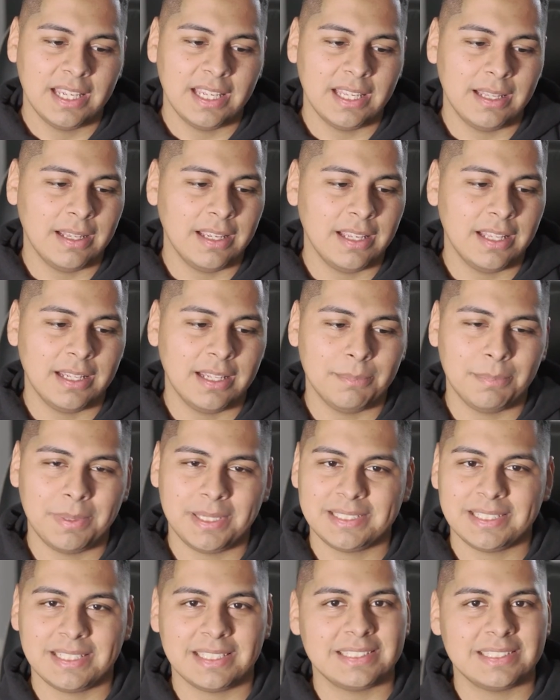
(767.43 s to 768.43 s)
and
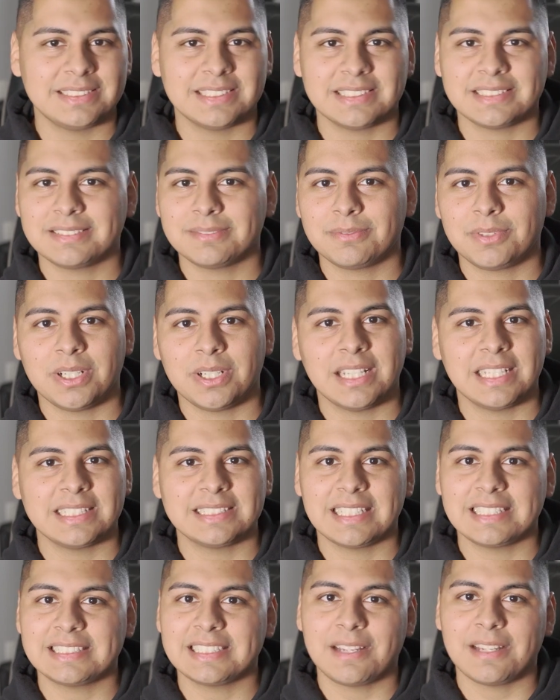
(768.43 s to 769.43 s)
basically just
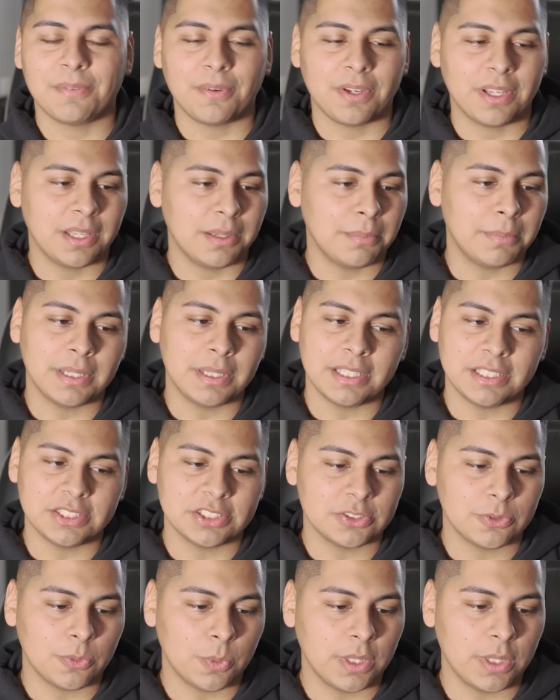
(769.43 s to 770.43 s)
realized that's not for him, and he
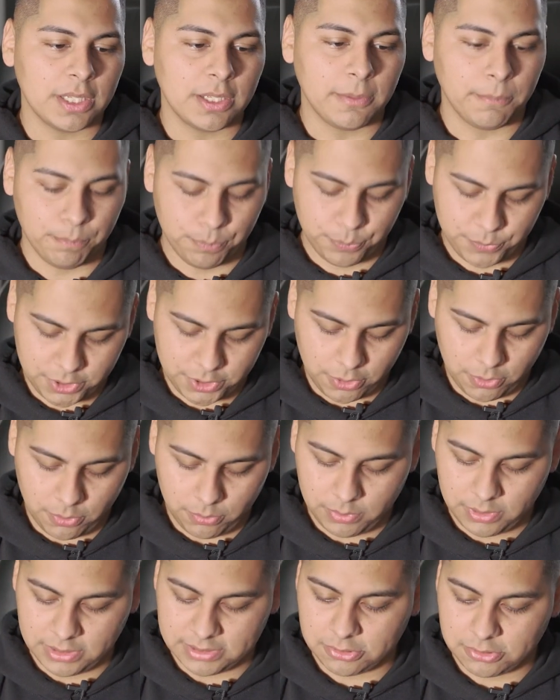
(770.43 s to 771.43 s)
just quit.
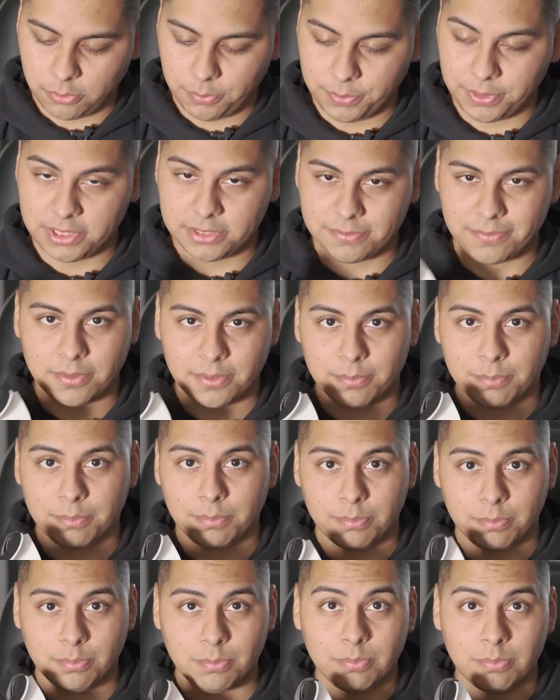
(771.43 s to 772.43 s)
So he sold me these for
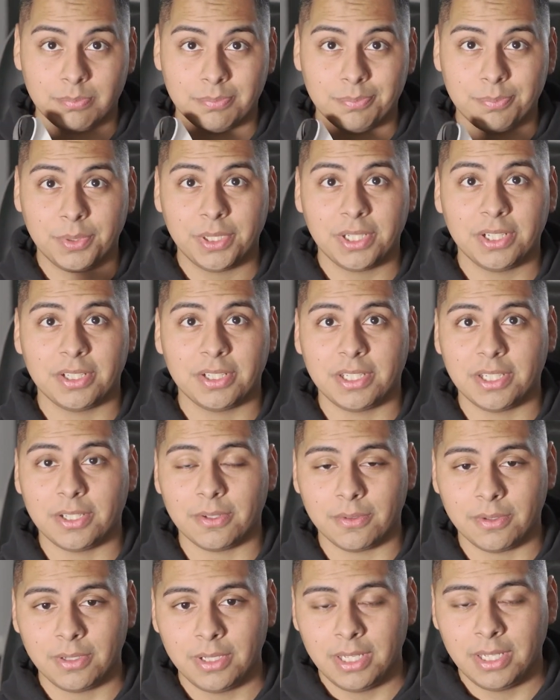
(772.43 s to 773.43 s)
a pretty good
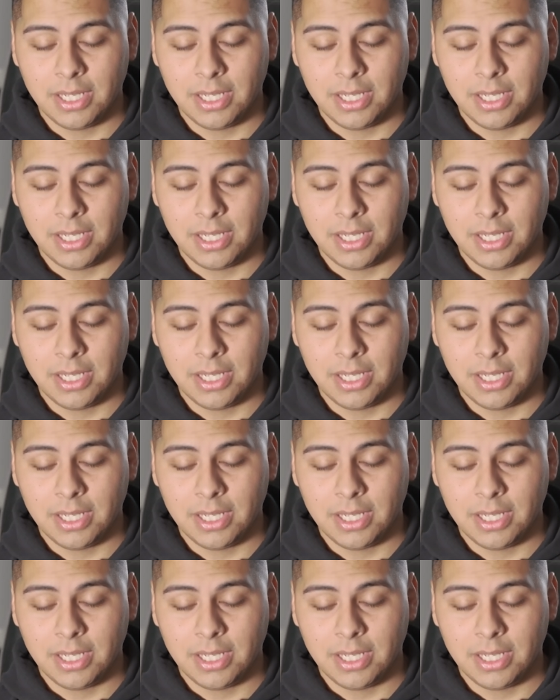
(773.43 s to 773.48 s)
deal.